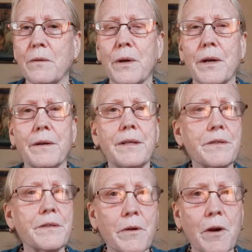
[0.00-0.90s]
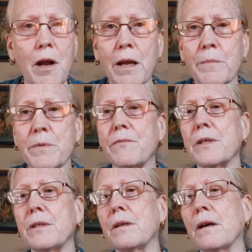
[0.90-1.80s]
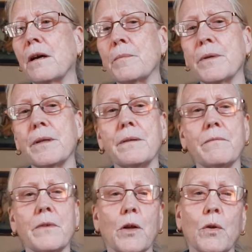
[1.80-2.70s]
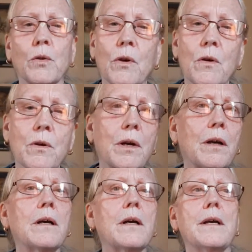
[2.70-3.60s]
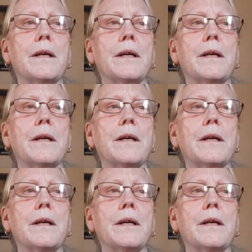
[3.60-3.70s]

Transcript: where he describes Vrindavan, Goloka,